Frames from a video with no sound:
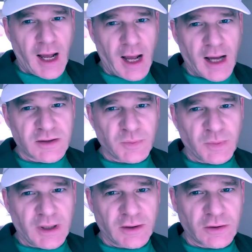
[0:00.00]
Asked
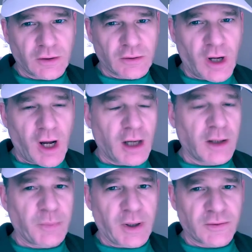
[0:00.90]
me to talk
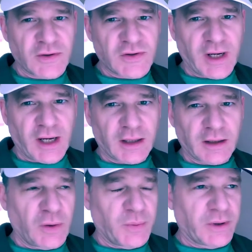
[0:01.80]
about the scale of
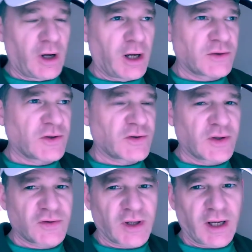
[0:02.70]
human
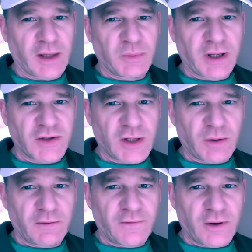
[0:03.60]
consciousness again because I
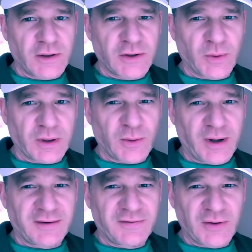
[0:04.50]
refer to it
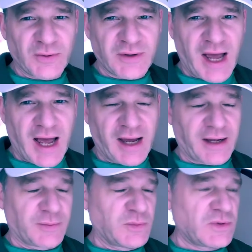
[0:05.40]
quite a few
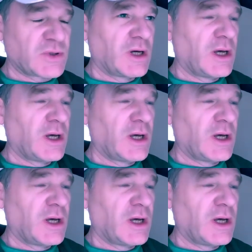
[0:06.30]
times